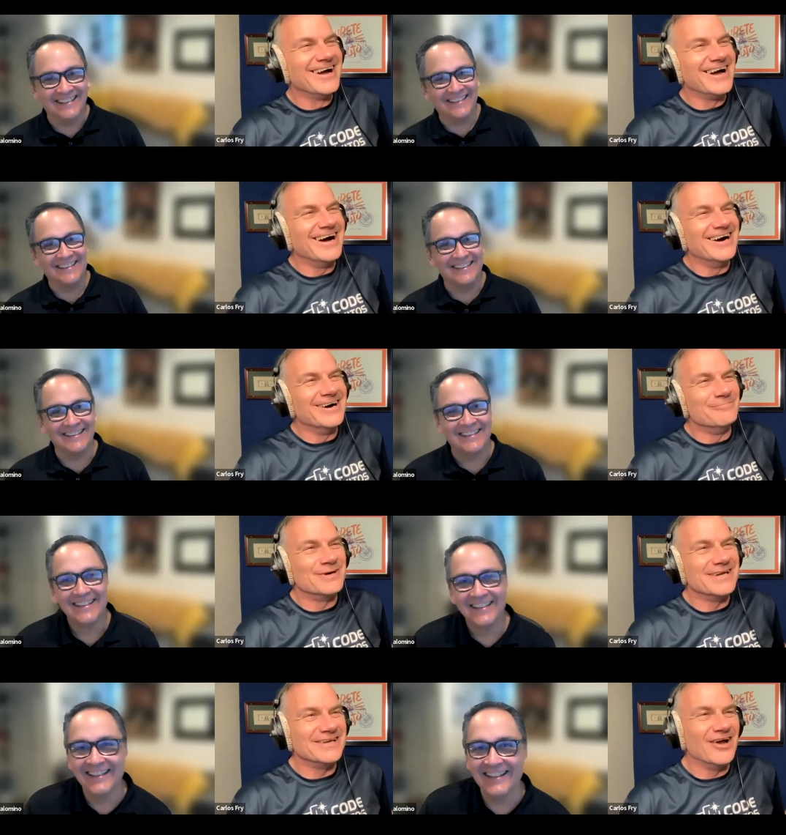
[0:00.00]

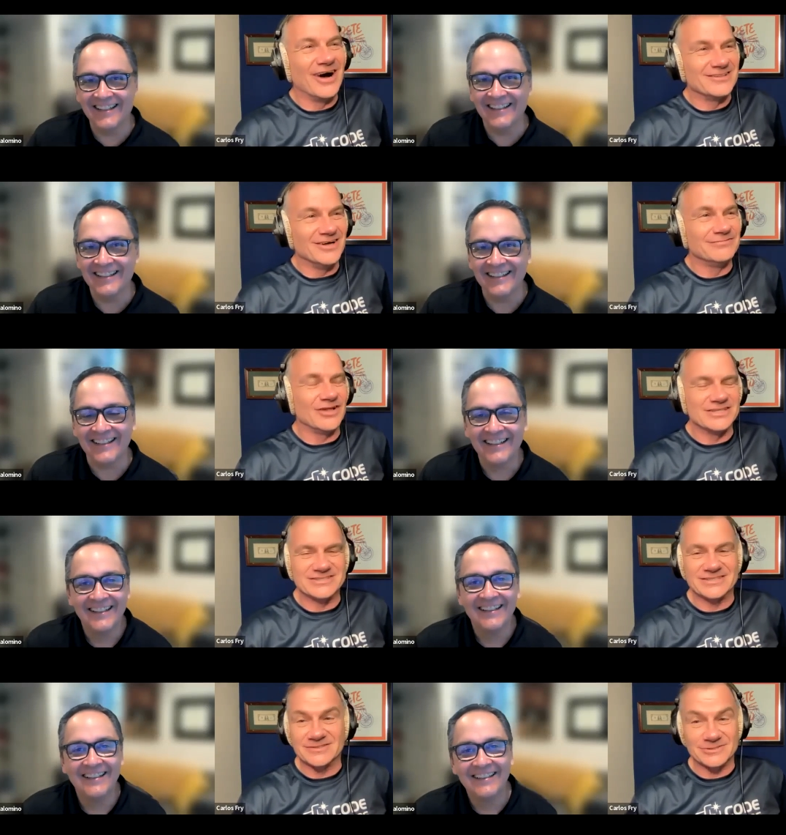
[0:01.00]
Speaker 1: But no, I love Los
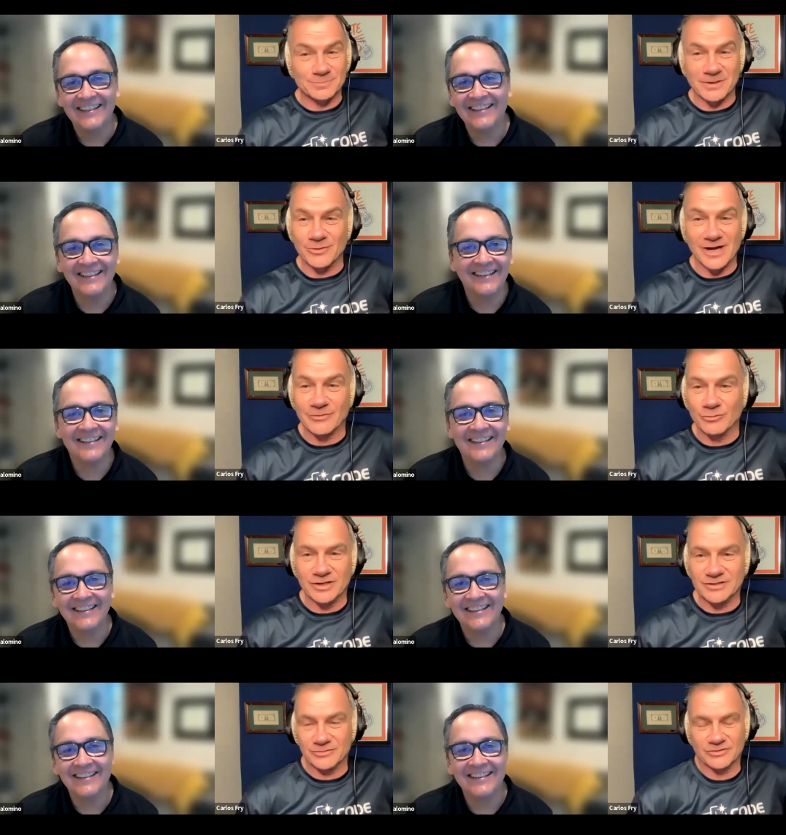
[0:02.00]
Angeles, by the way.
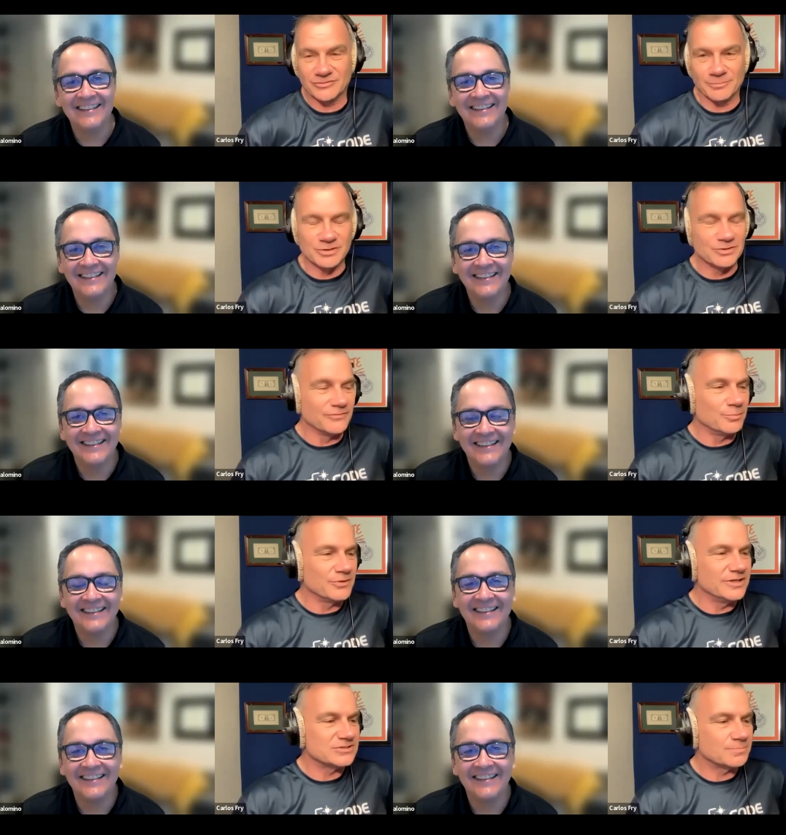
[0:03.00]
It's a beautiful
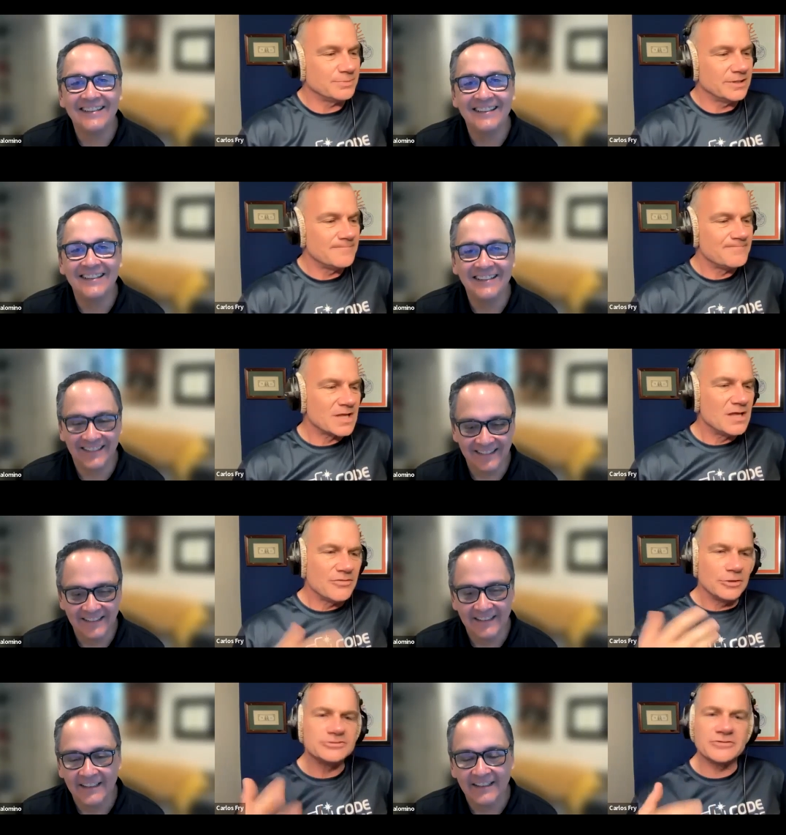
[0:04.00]
place. But
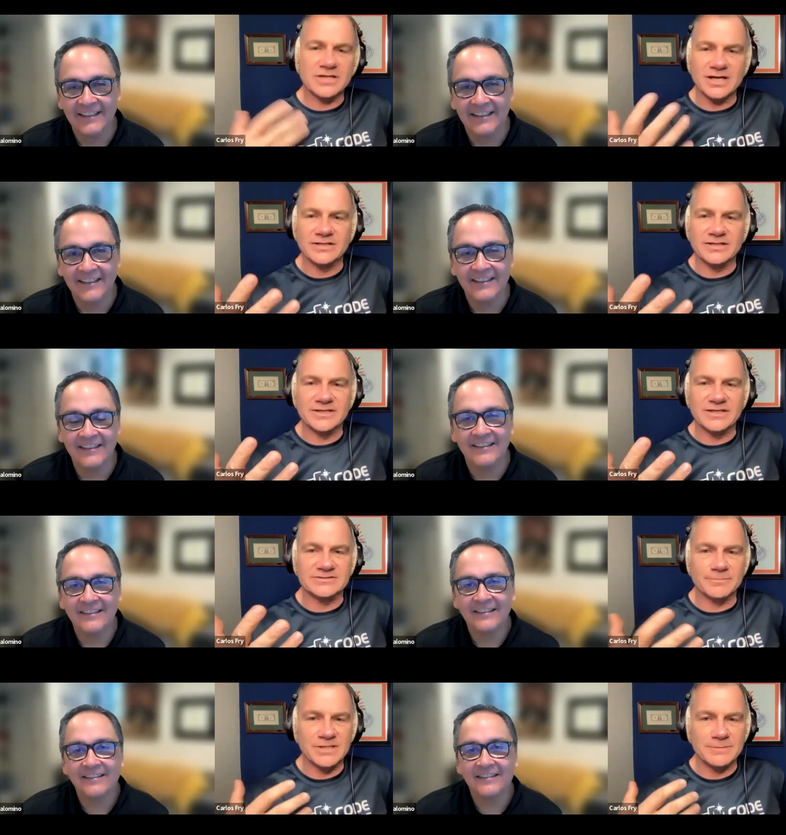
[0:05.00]
those are the kind of things
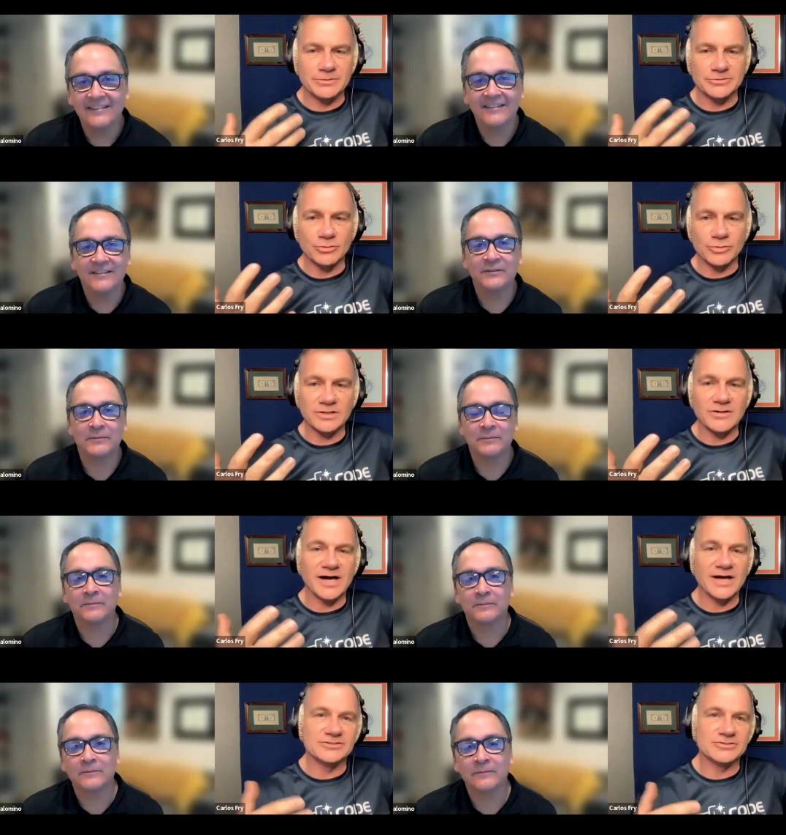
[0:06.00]
that people don't
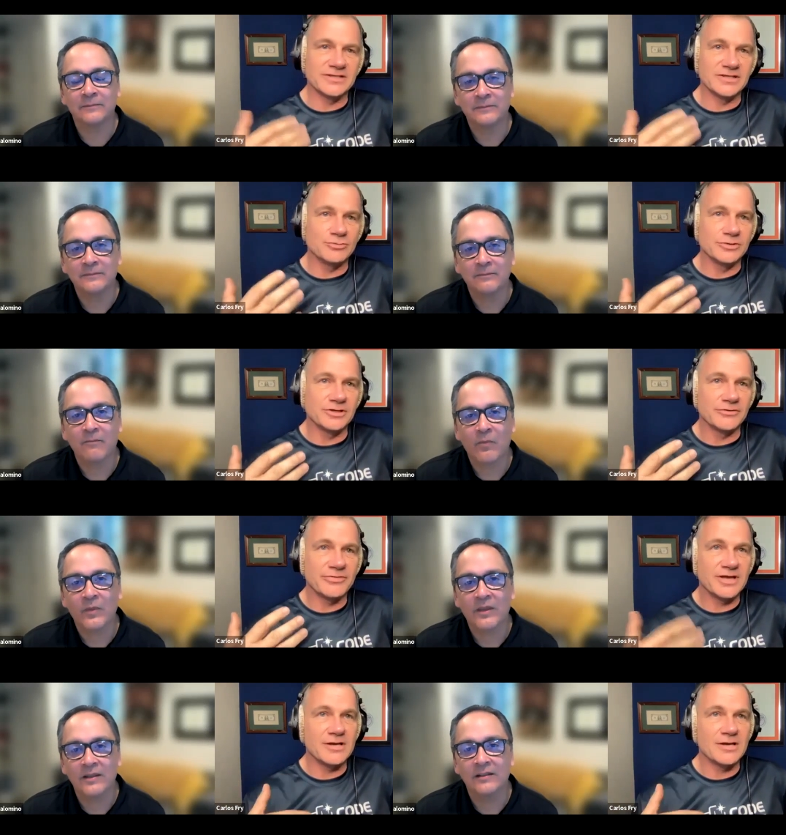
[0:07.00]
realize, I think, when they're
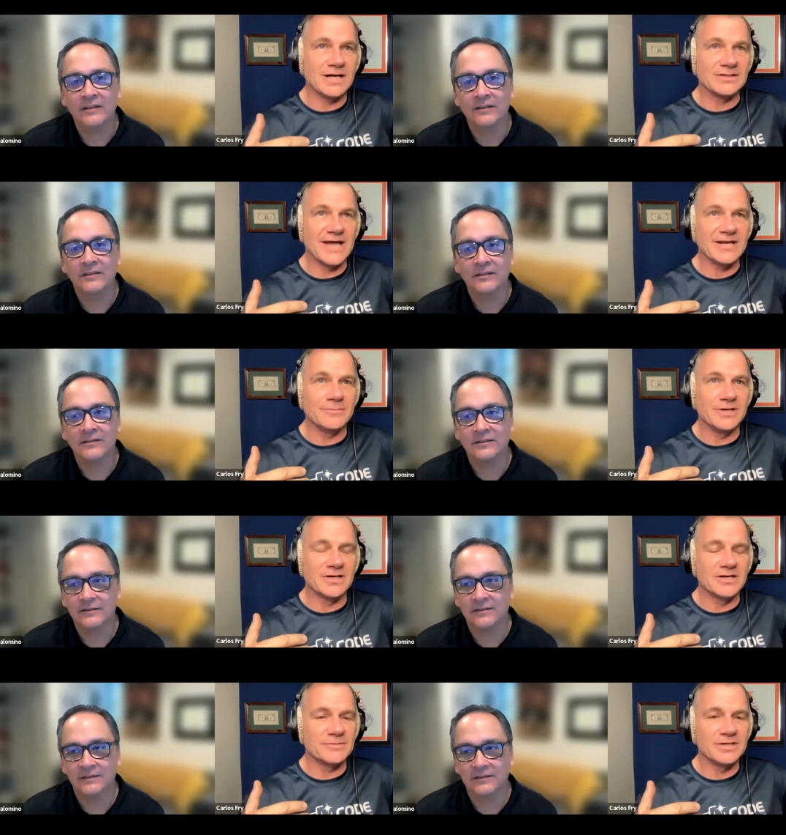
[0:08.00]
thinking about Latin
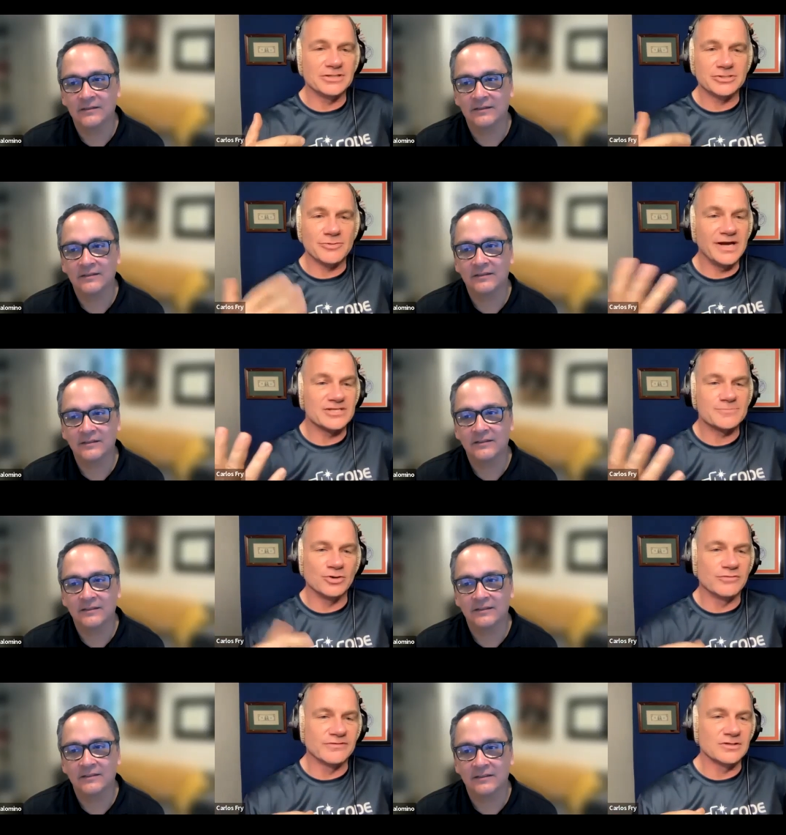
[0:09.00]
America, because you're right, it's been
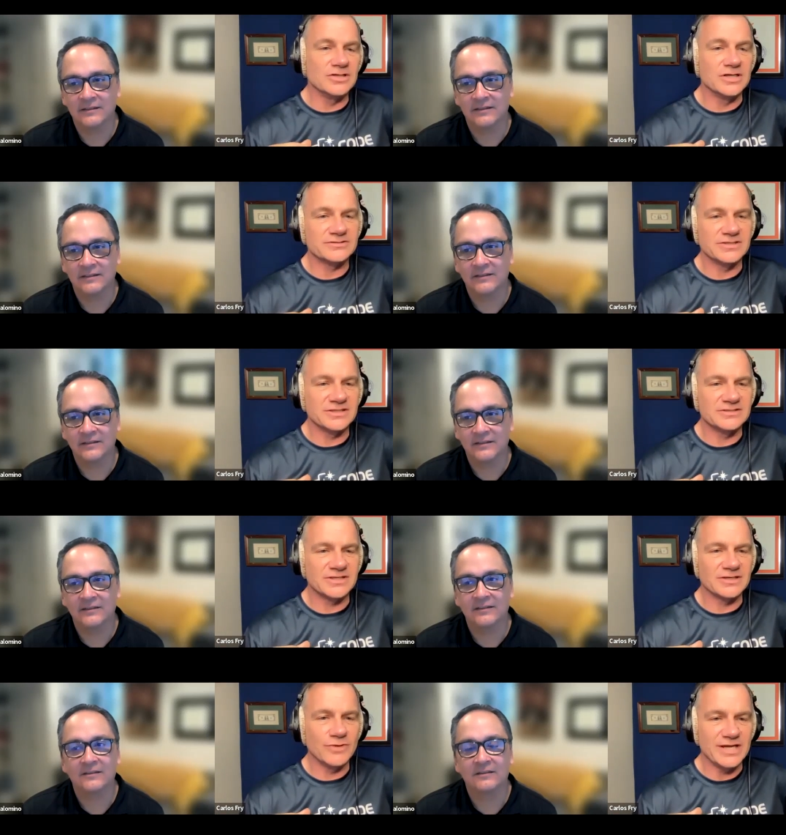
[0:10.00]
overlooked. And it's
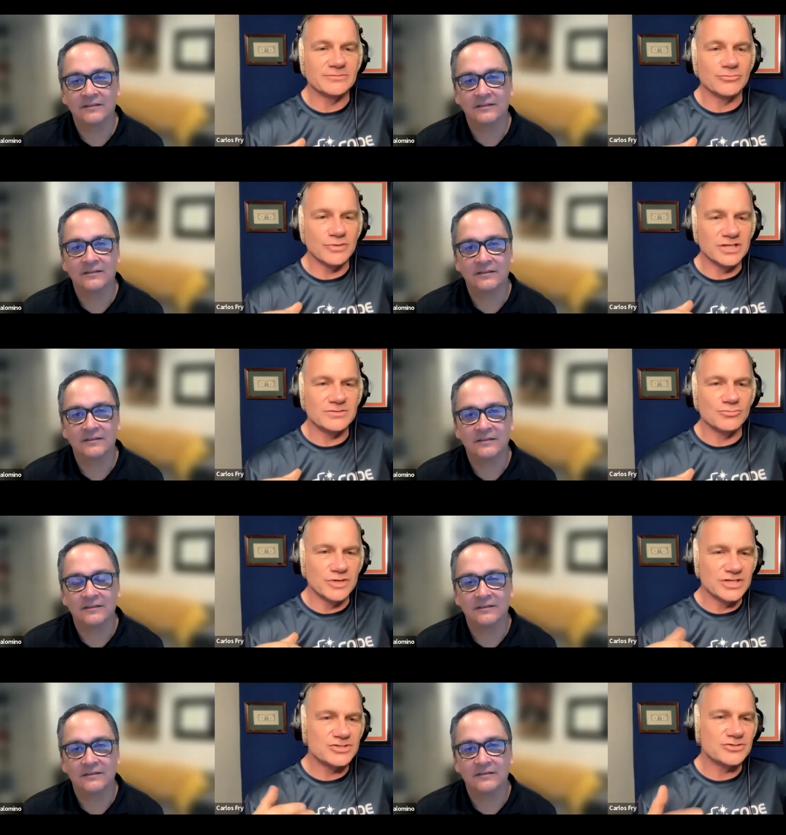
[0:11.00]
like, wait, we
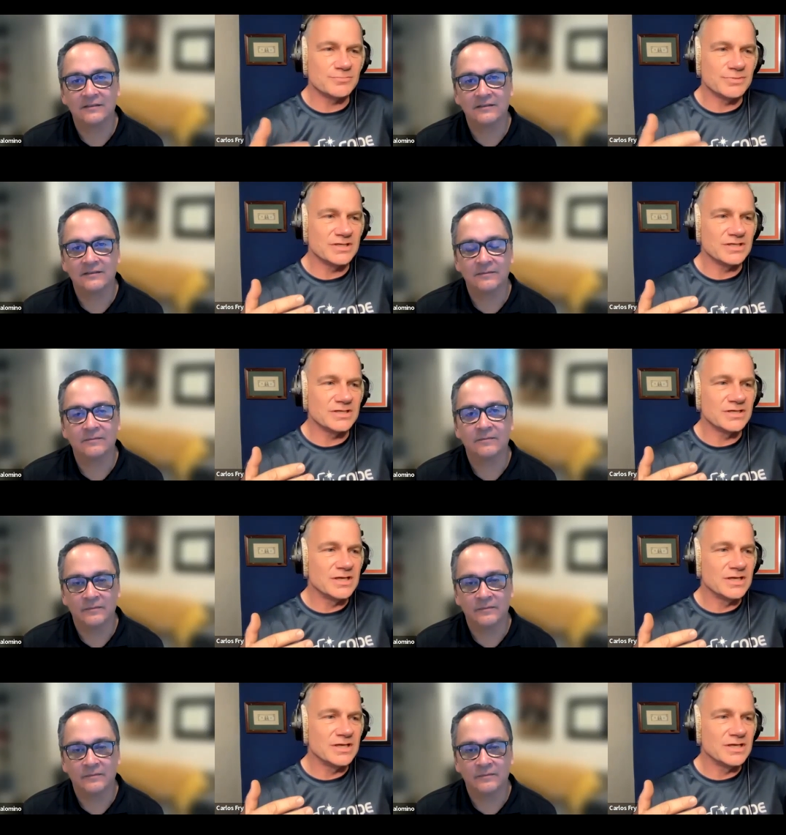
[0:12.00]
should be